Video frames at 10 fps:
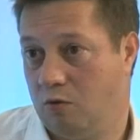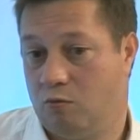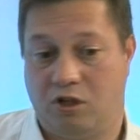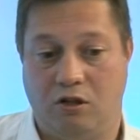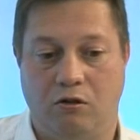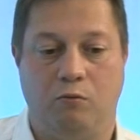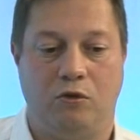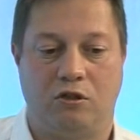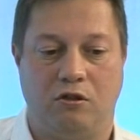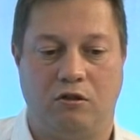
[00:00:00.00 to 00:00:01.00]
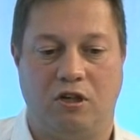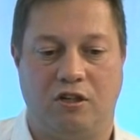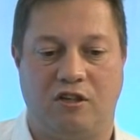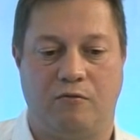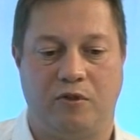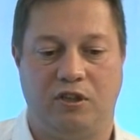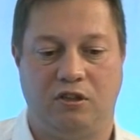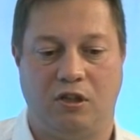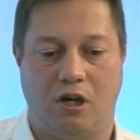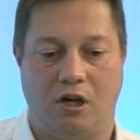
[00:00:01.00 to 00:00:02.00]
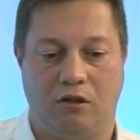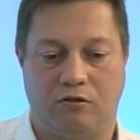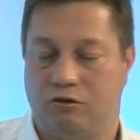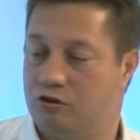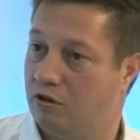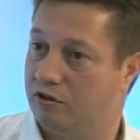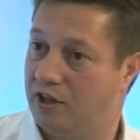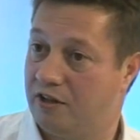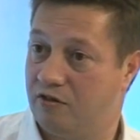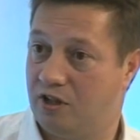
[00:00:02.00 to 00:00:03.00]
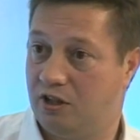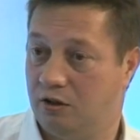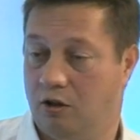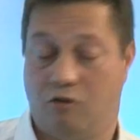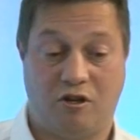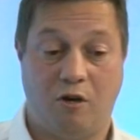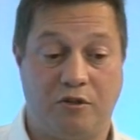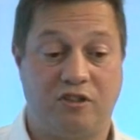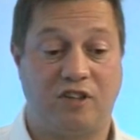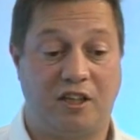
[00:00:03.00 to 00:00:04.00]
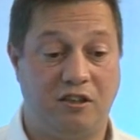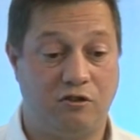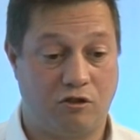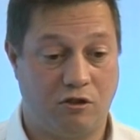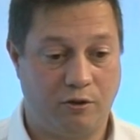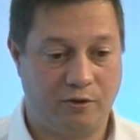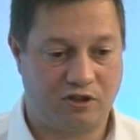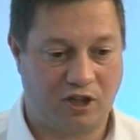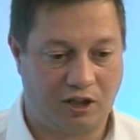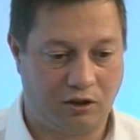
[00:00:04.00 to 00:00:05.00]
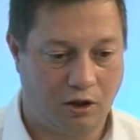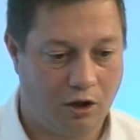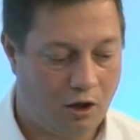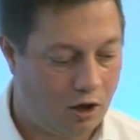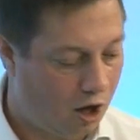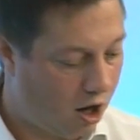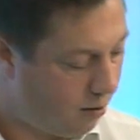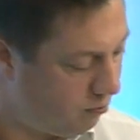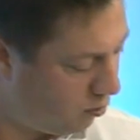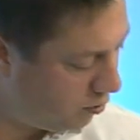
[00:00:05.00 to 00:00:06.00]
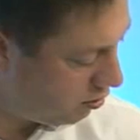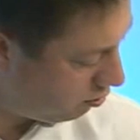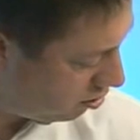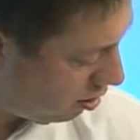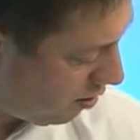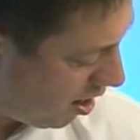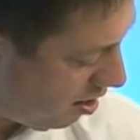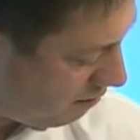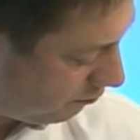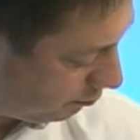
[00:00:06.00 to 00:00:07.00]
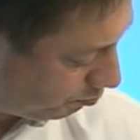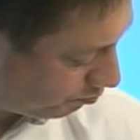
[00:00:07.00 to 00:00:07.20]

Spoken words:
what it would look like if we consolidate the old estate into the new estate. We also have